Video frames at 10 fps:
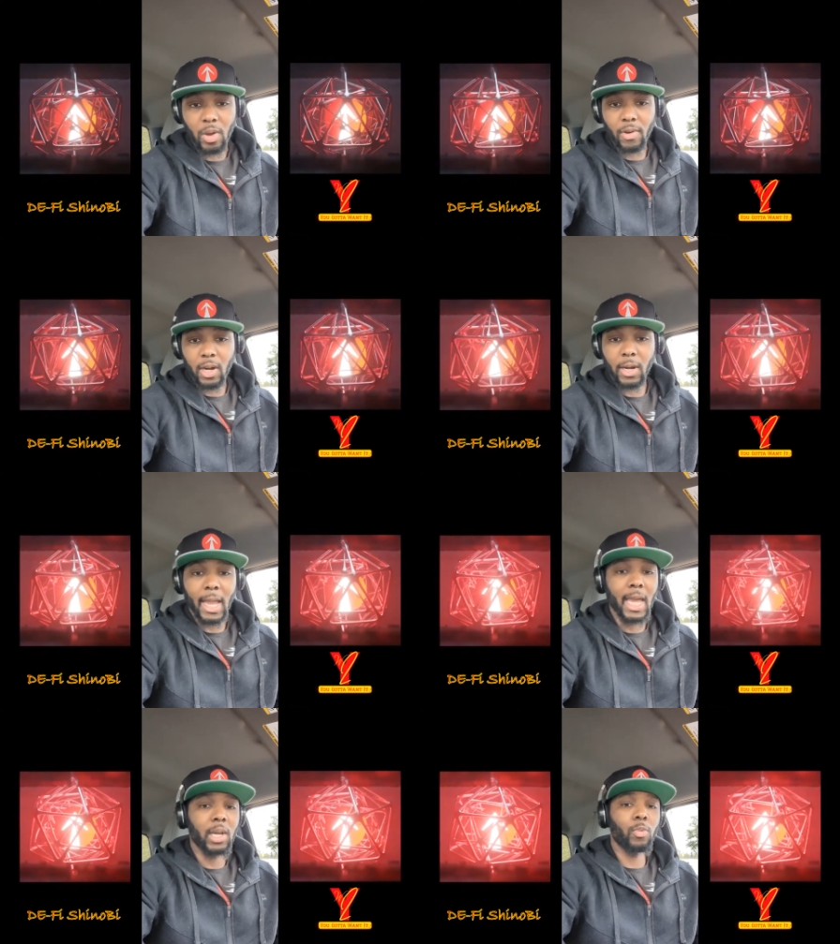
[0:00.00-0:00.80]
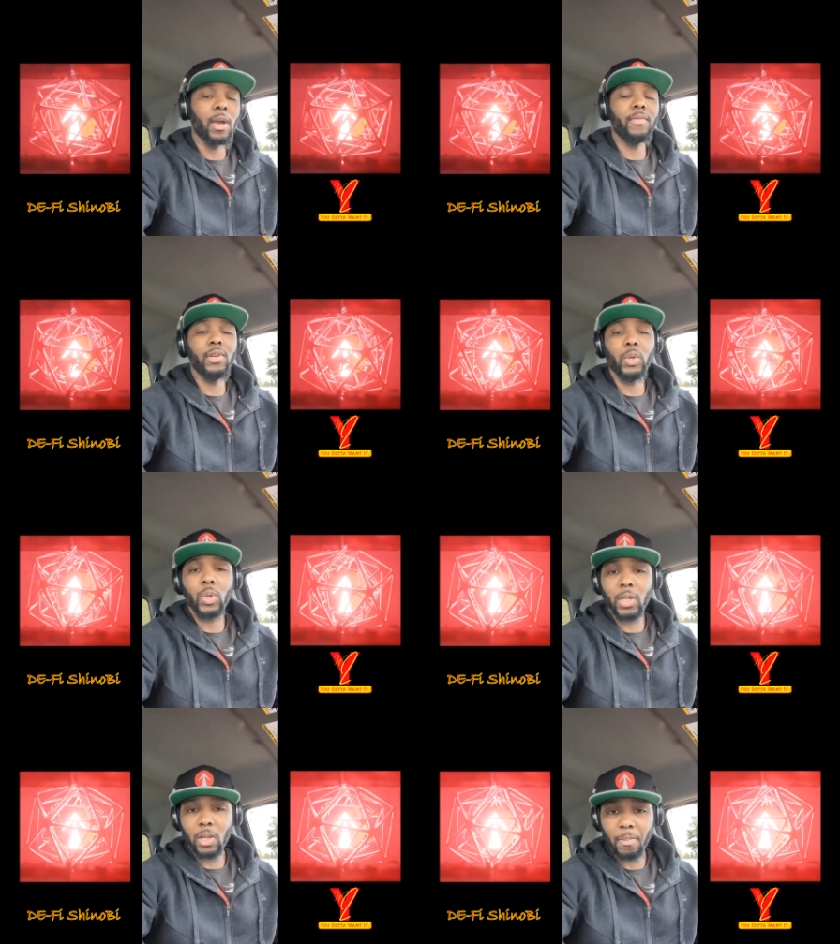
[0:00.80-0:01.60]
over here gaining revenue
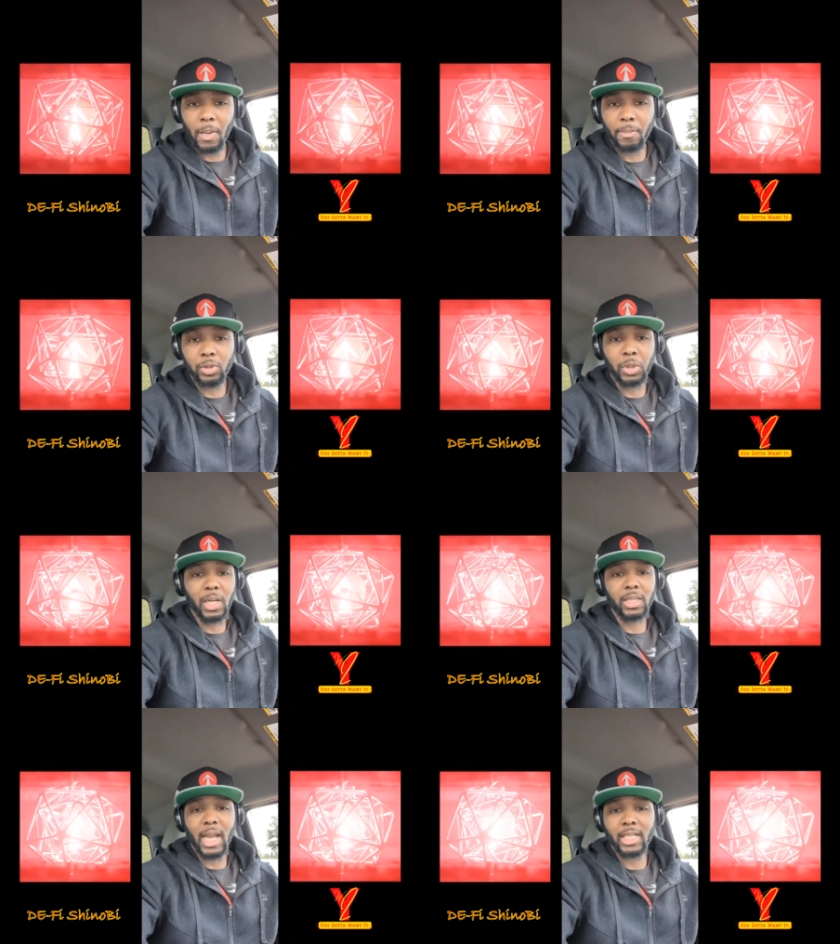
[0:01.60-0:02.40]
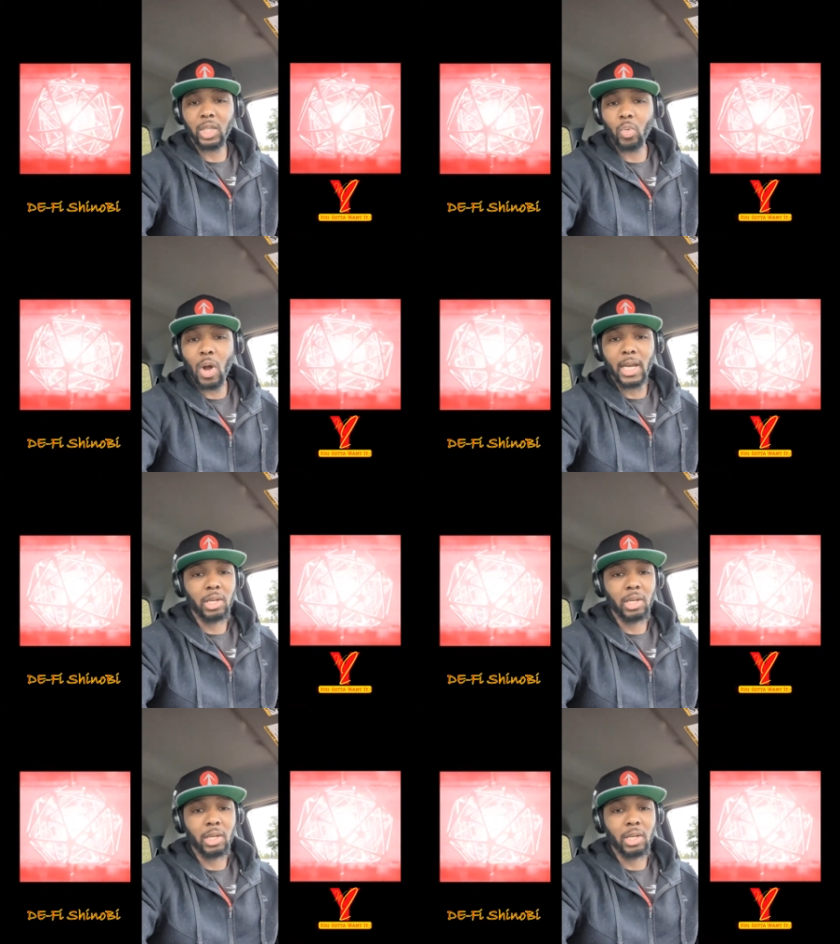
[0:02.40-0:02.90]
on other people's transaction while